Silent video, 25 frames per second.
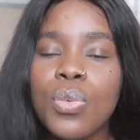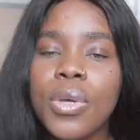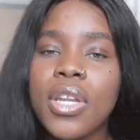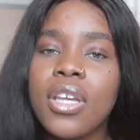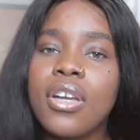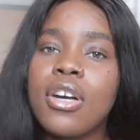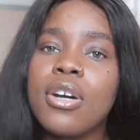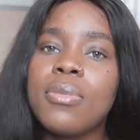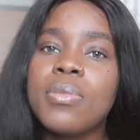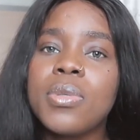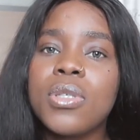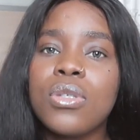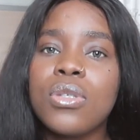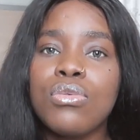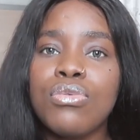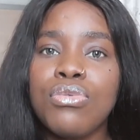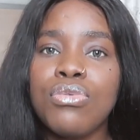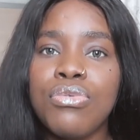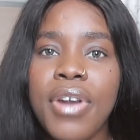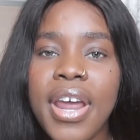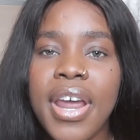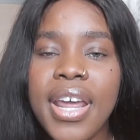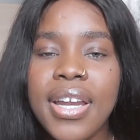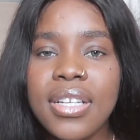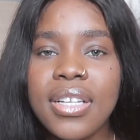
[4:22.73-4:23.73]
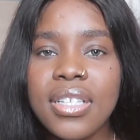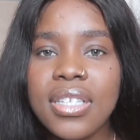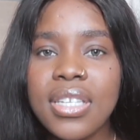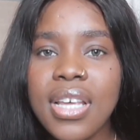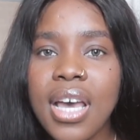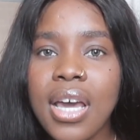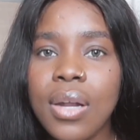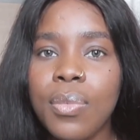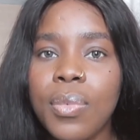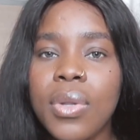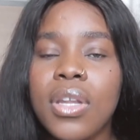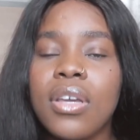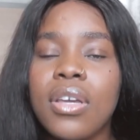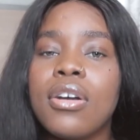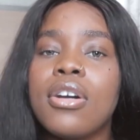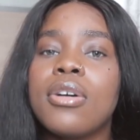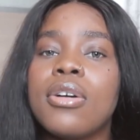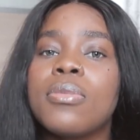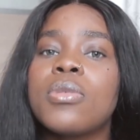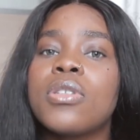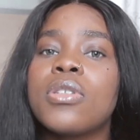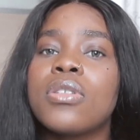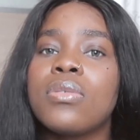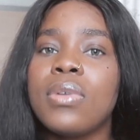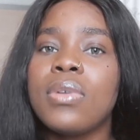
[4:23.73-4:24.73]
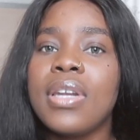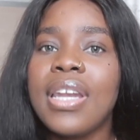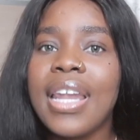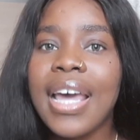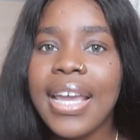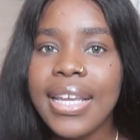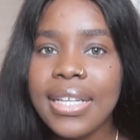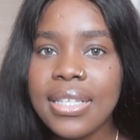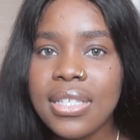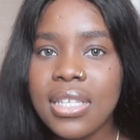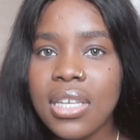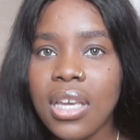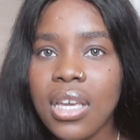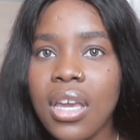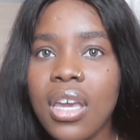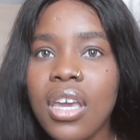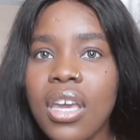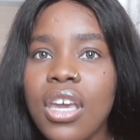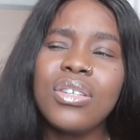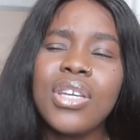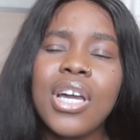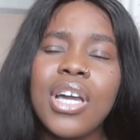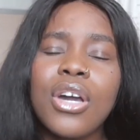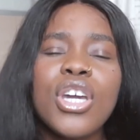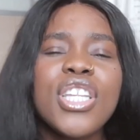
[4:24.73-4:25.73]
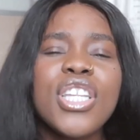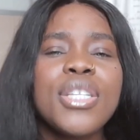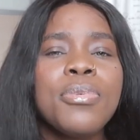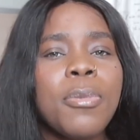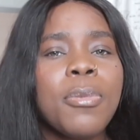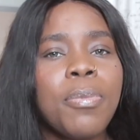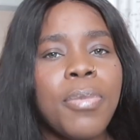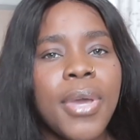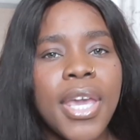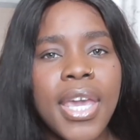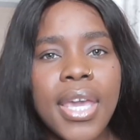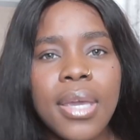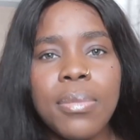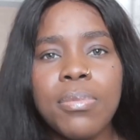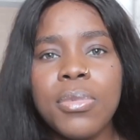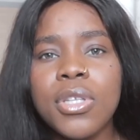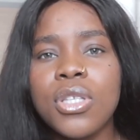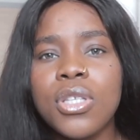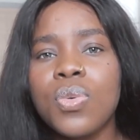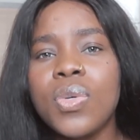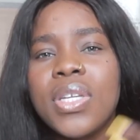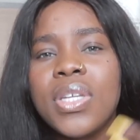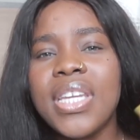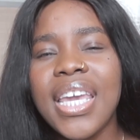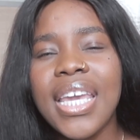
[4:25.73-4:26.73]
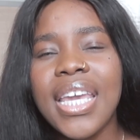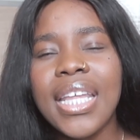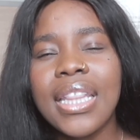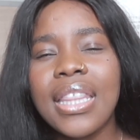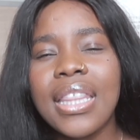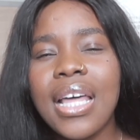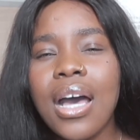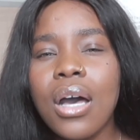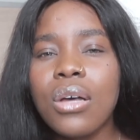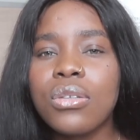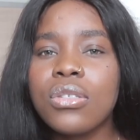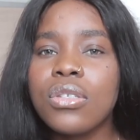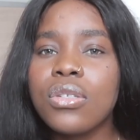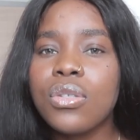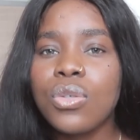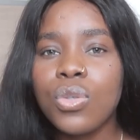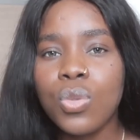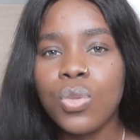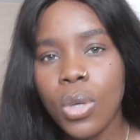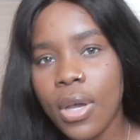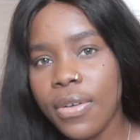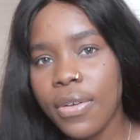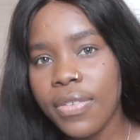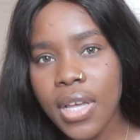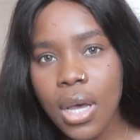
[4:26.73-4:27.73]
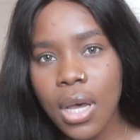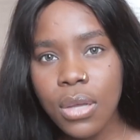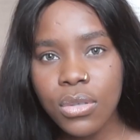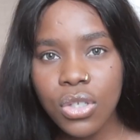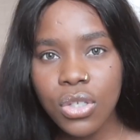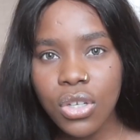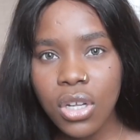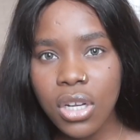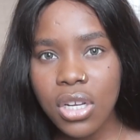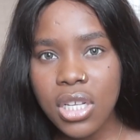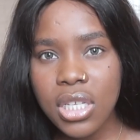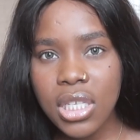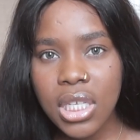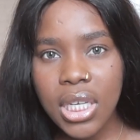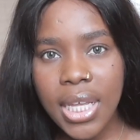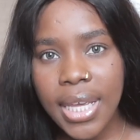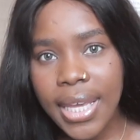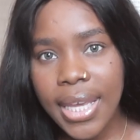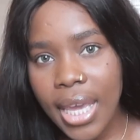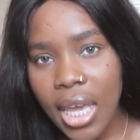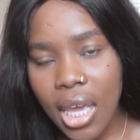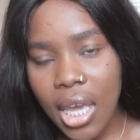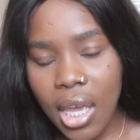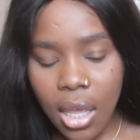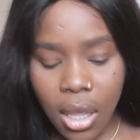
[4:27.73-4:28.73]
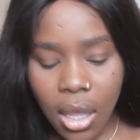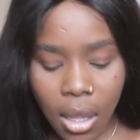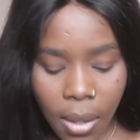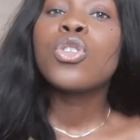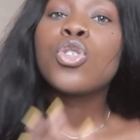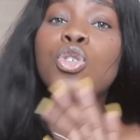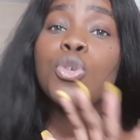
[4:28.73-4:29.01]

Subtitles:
when it comes to rent and when it comes to lighting, you're going to be paying between $8,000 to $12,000 in a year.